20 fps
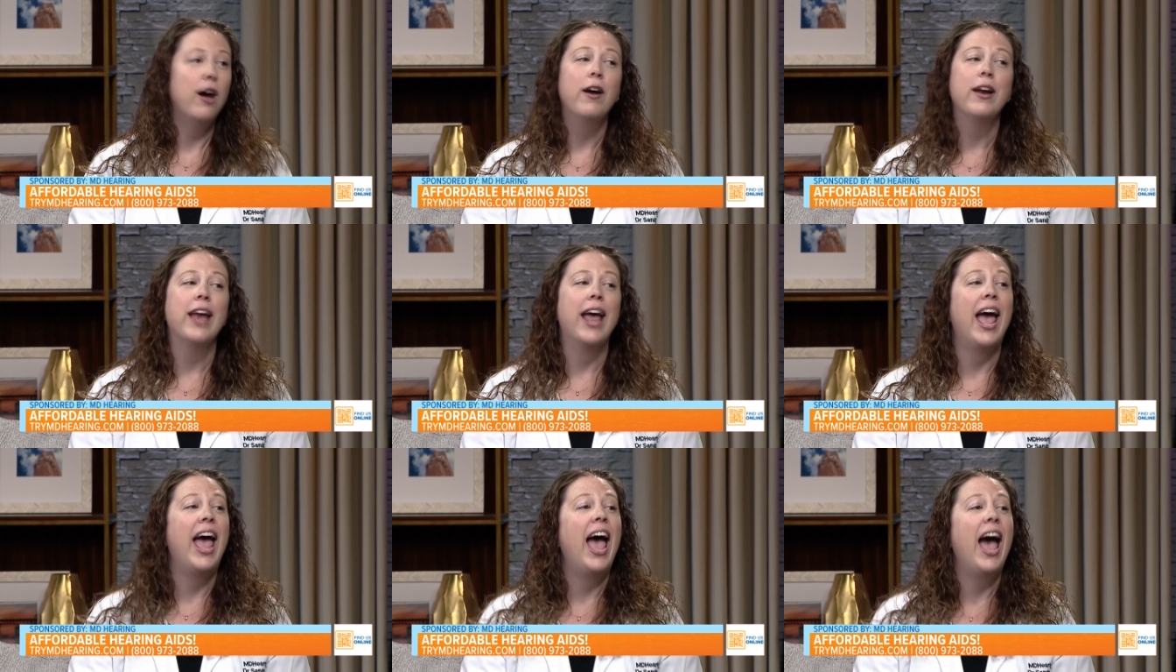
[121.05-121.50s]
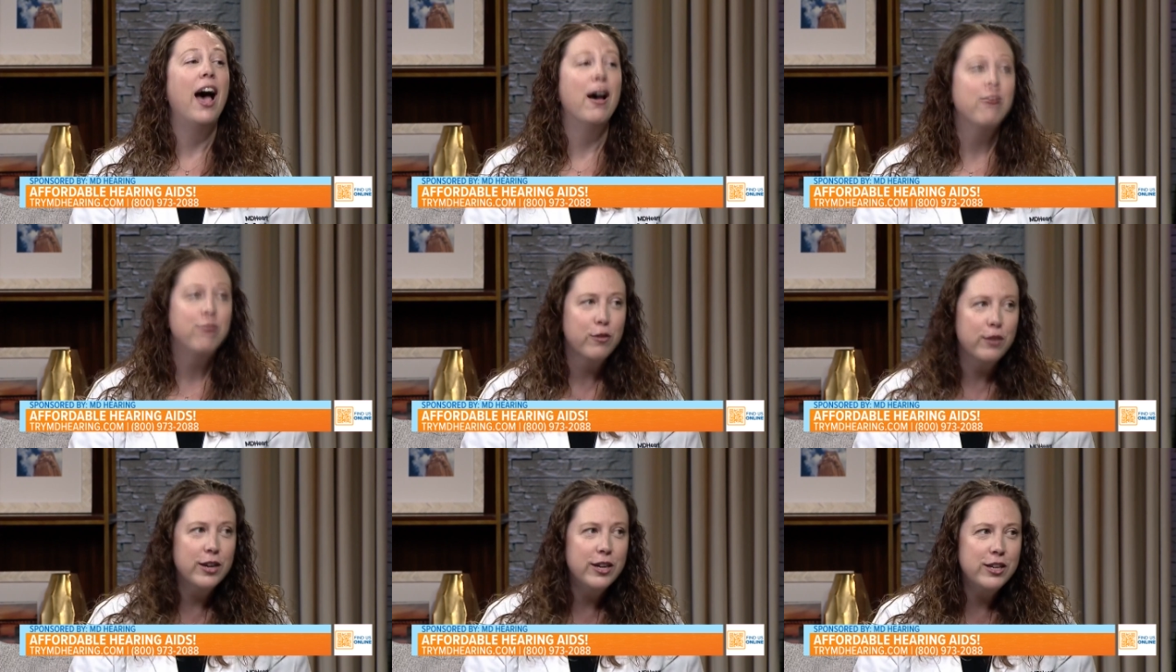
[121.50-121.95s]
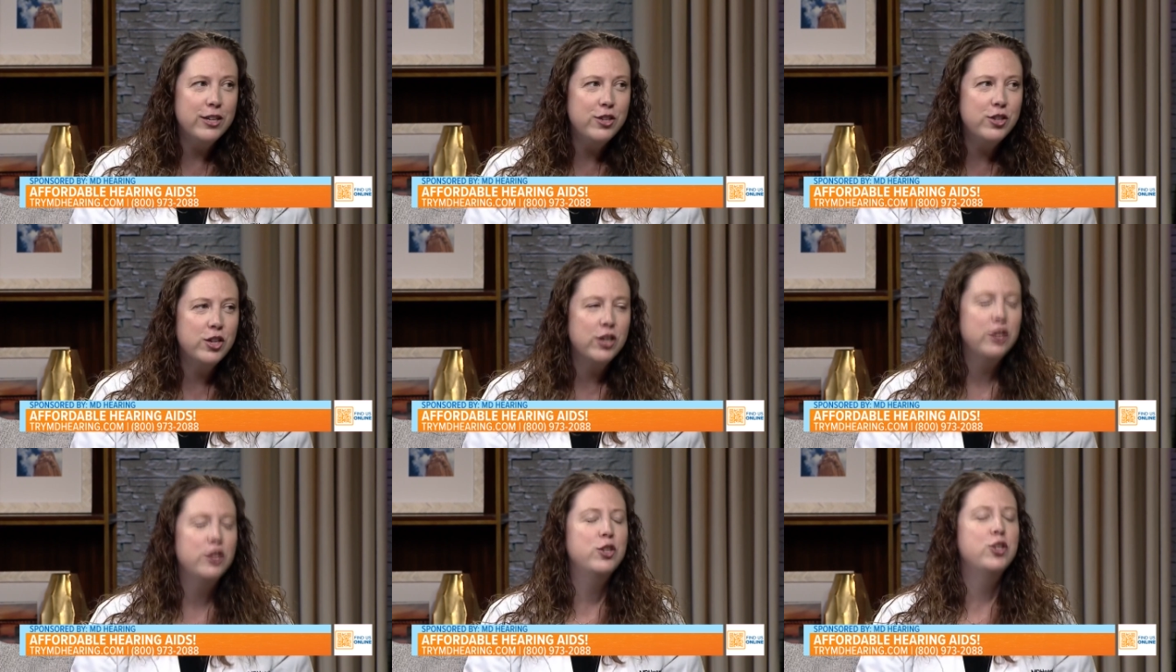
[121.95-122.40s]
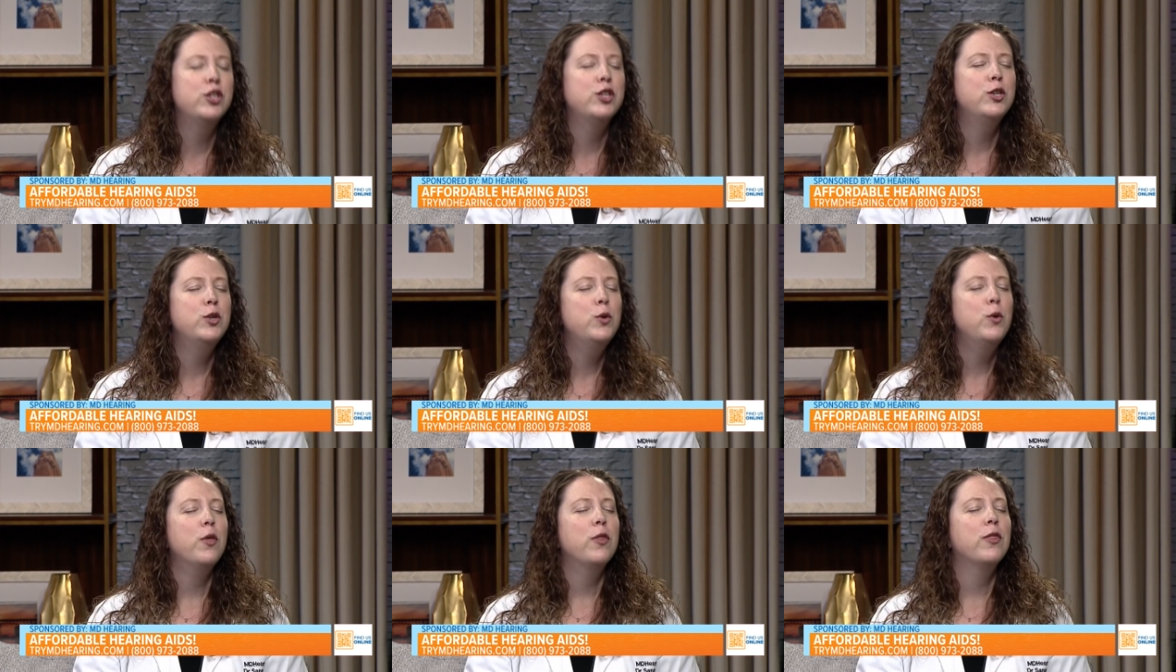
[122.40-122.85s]
on average
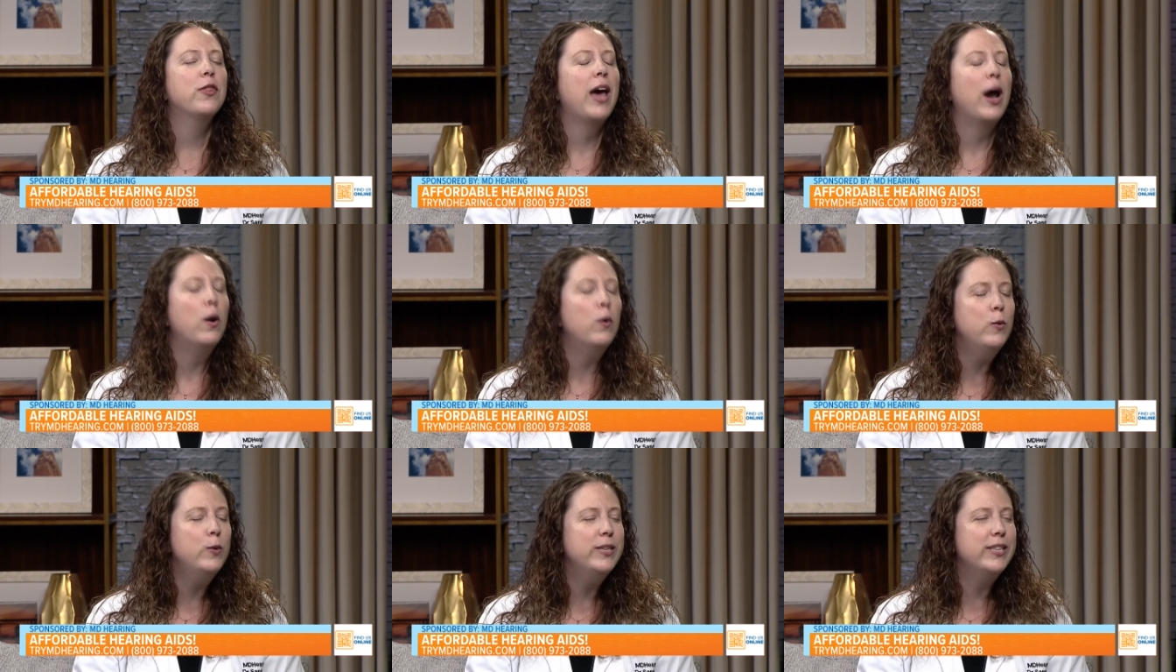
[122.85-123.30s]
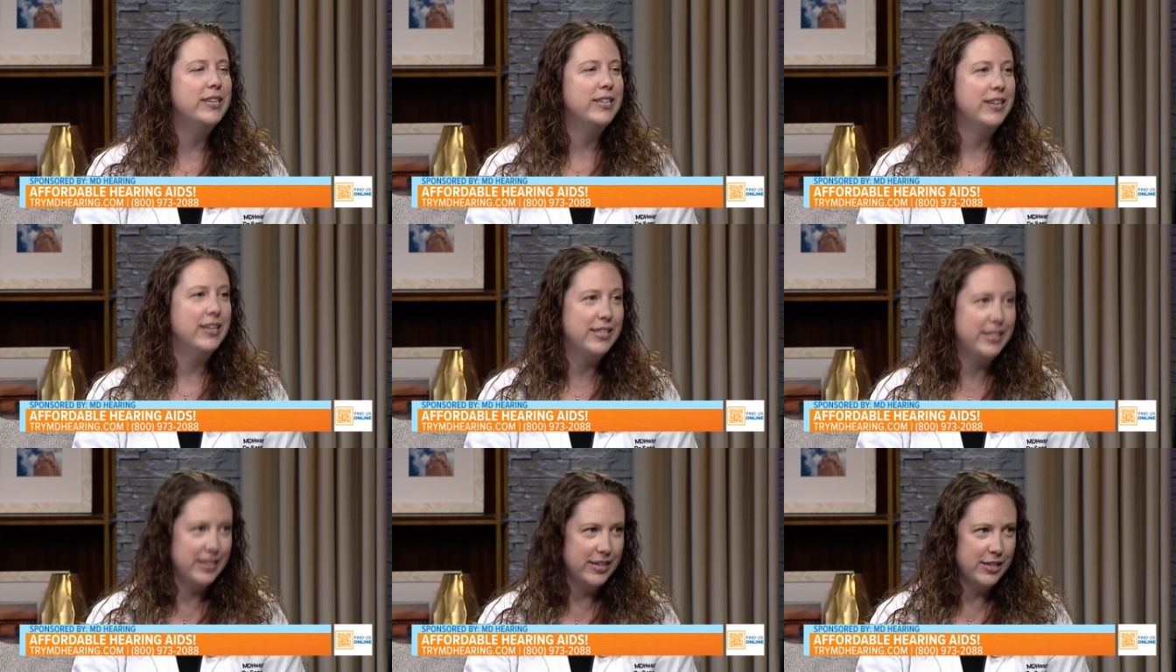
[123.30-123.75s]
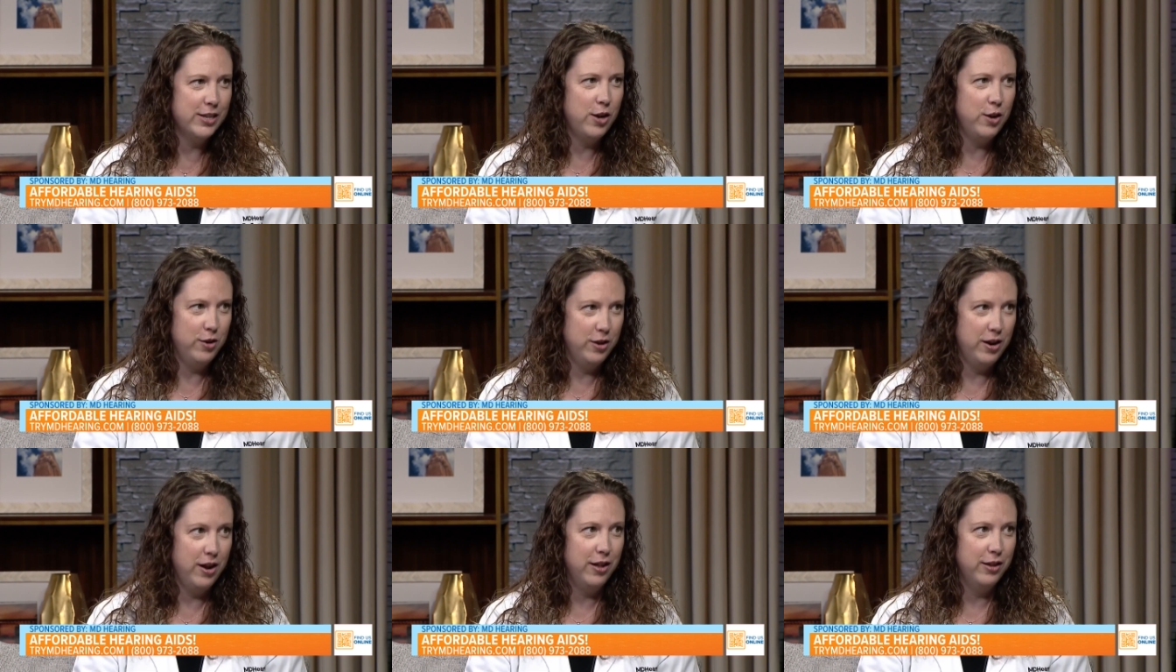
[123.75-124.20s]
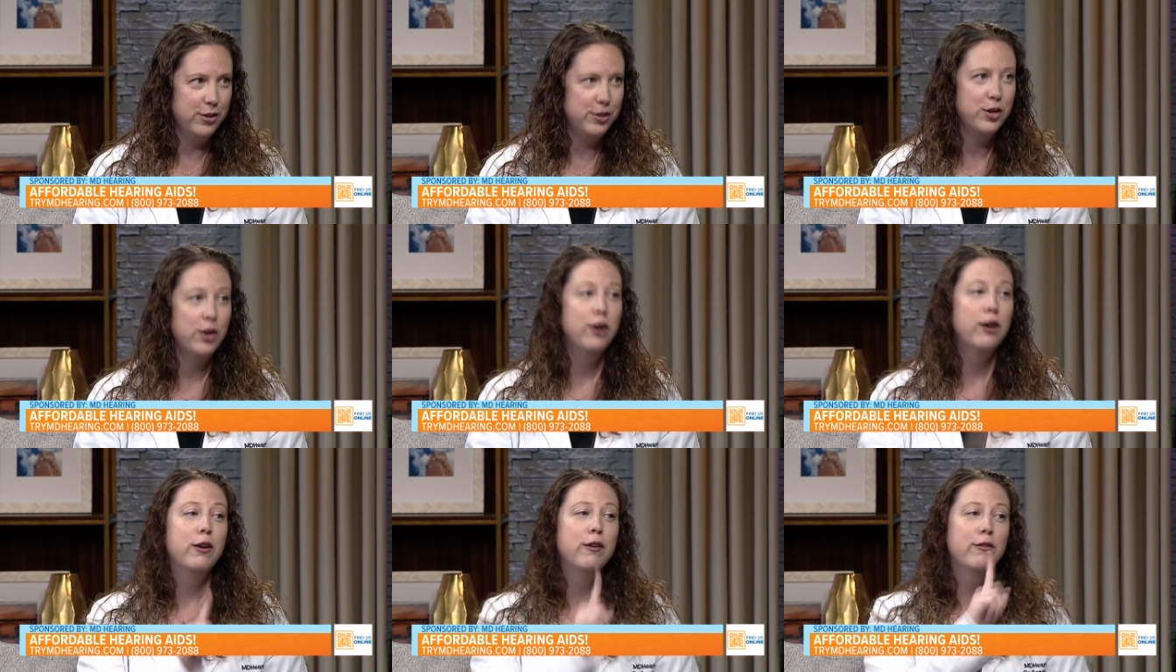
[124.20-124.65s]
$2,600
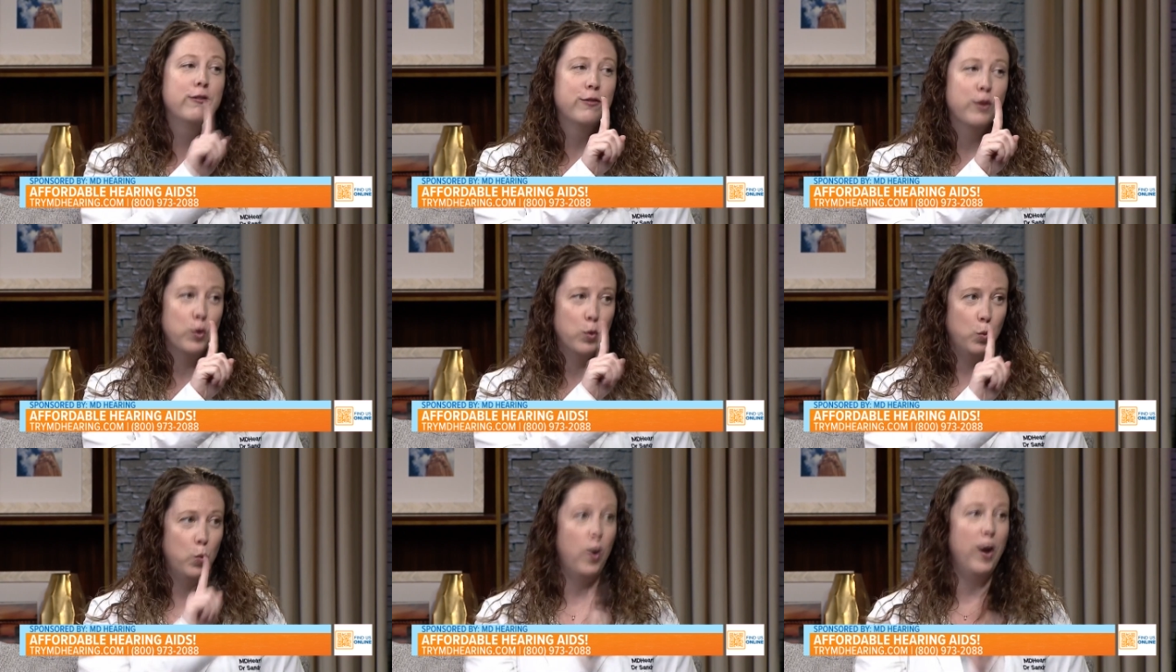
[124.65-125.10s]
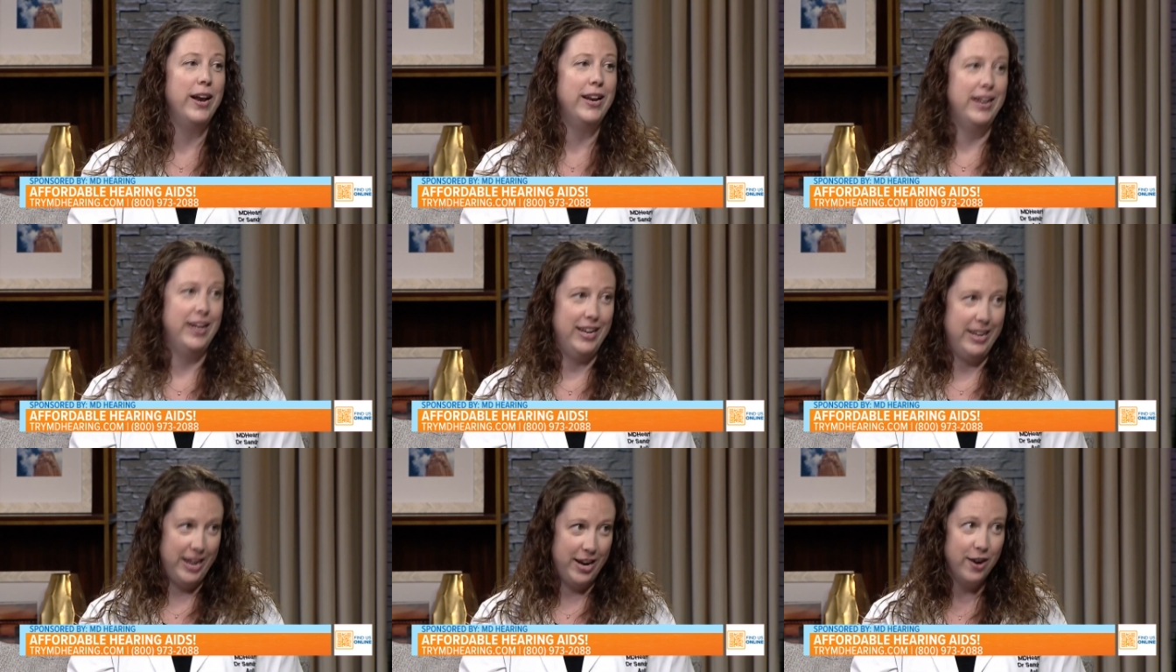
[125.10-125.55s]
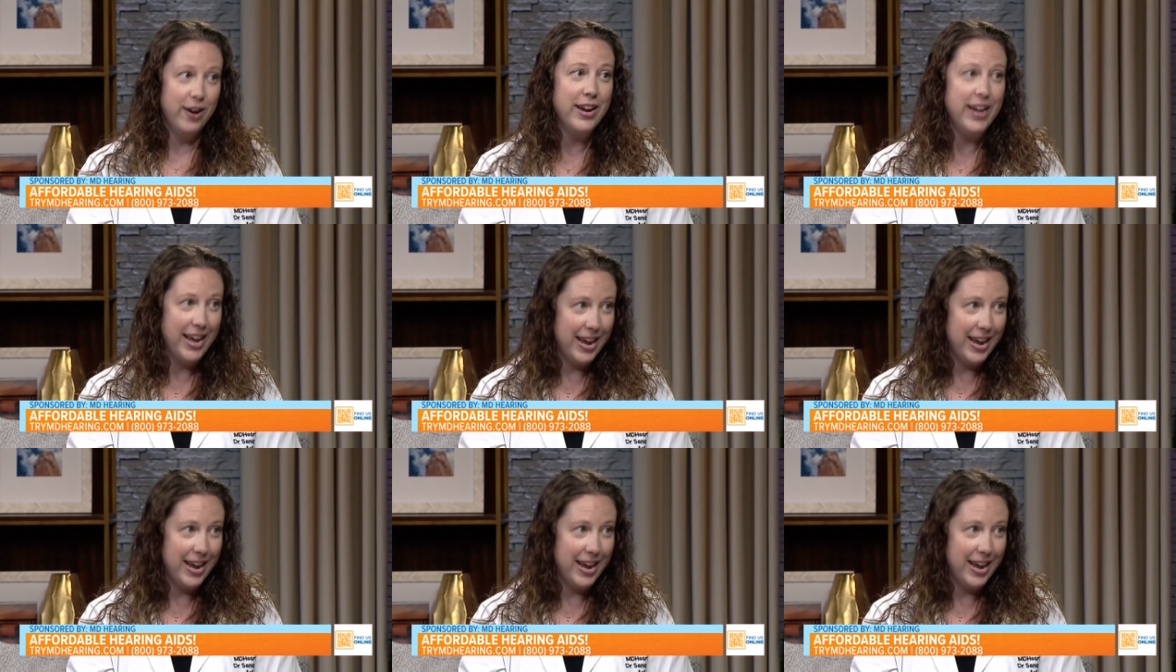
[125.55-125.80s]
for one hearing